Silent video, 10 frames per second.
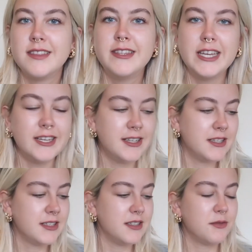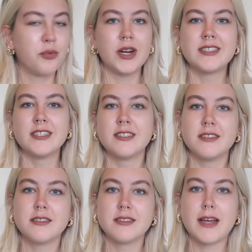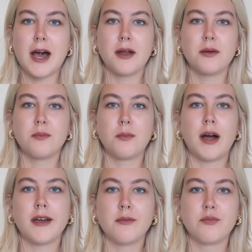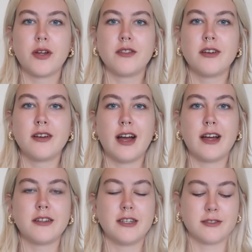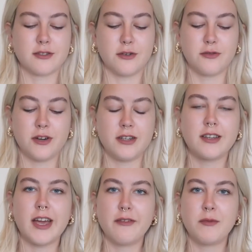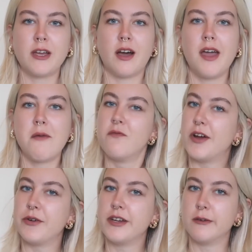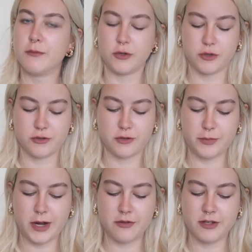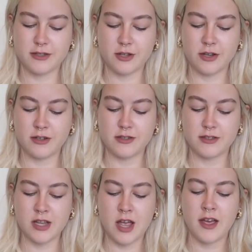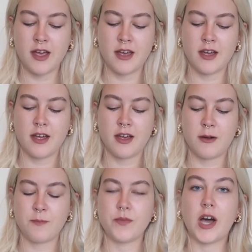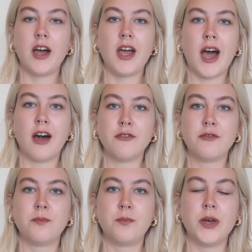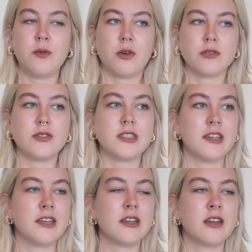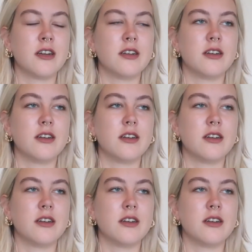The present that my brother and his girlfriend gave me, I am very emotional about this because I have been wanting